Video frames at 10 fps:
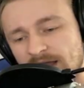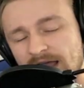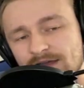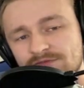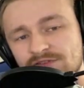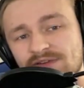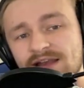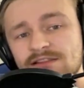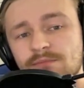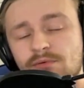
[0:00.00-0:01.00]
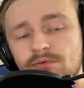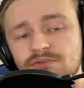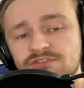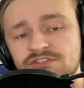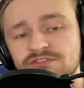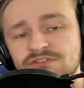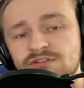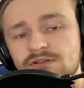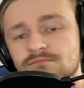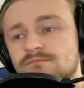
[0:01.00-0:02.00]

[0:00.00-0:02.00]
I've divided the portion.